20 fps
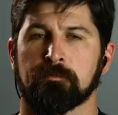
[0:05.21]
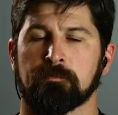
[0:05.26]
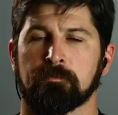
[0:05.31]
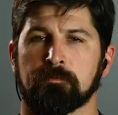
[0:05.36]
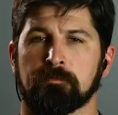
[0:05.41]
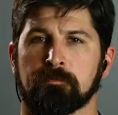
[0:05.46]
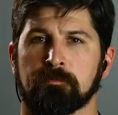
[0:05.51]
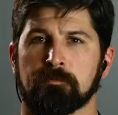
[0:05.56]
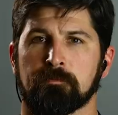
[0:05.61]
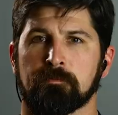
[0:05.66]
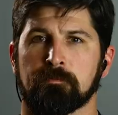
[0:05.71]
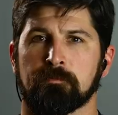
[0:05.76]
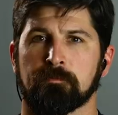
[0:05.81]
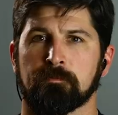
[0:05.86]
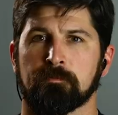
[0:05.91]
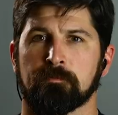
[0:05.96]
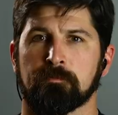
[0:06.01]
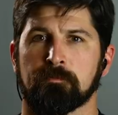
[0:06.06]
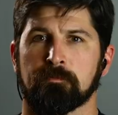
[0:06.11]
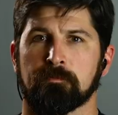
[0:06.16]

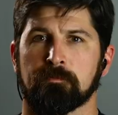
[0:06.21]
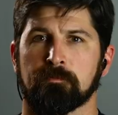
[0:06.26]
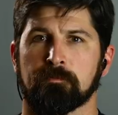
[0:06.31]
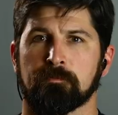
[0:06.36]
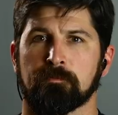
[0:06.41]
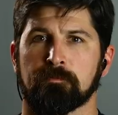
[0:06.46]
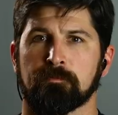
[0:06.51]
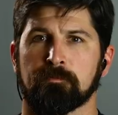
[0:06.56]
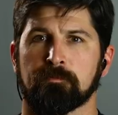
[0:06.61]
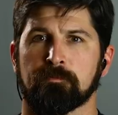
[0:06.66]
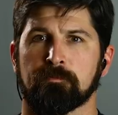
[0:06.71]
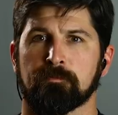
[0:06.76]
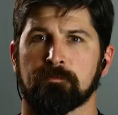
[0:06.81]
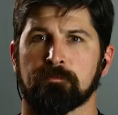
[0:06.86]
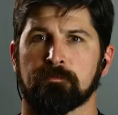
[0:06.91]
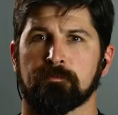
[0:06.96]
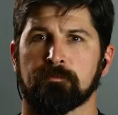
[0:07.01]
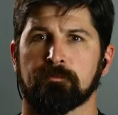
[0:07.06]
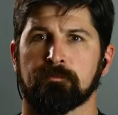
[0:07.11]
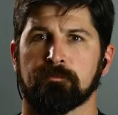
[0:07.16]

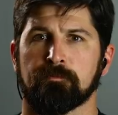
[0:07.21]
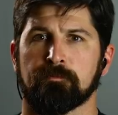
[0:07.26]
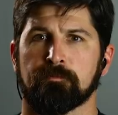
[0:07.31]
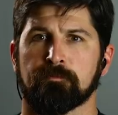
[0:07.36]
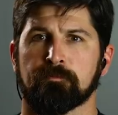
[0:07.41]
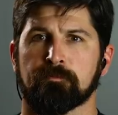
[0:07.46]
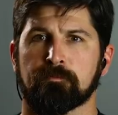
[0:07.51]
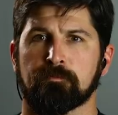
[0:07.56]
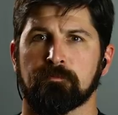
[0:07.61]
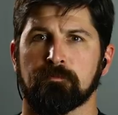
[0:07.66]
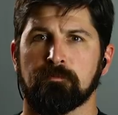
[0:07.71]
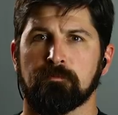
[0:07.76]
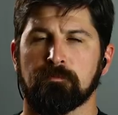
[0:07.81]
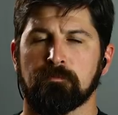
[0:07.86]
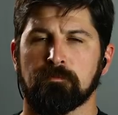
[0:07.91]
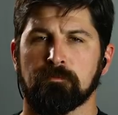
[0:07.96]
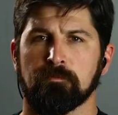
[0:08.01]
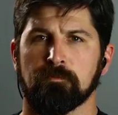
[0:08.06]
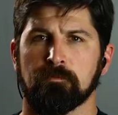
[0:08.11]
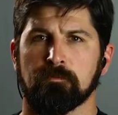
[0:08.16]

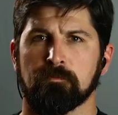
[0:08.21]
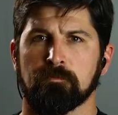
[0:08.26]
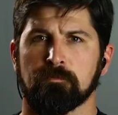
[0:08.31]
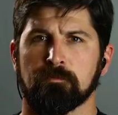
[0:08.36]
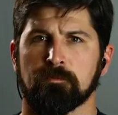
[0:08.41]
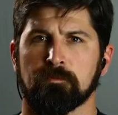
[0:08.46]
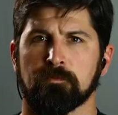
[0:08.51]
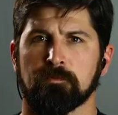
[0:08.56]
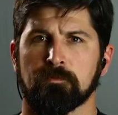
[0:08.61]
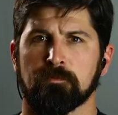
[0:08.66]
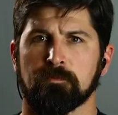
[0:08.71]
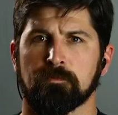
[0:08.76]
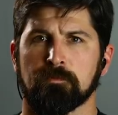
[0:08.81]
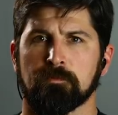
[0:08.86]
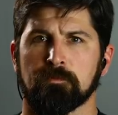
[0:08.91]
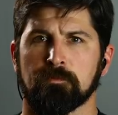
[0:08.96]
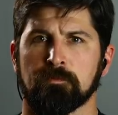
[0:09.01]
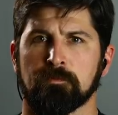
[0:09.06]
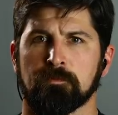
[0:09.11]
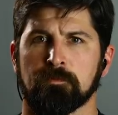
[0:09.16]

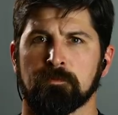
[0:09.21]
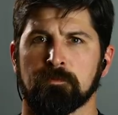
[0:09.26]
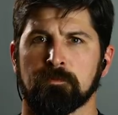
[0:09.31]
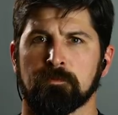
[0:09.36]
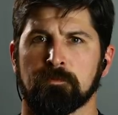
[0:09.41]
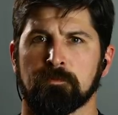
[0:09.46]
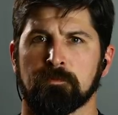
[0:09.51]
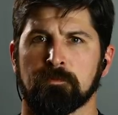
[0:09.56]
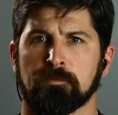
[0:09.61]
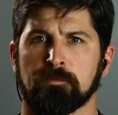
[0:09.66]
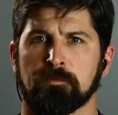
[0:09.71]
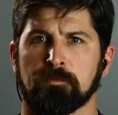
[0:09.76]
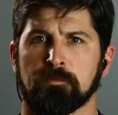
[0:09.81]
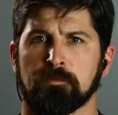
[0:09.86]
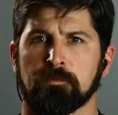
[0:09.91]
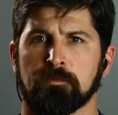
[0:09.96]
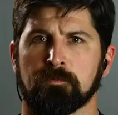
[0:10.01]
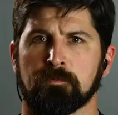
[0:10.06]
This person isn't speaking.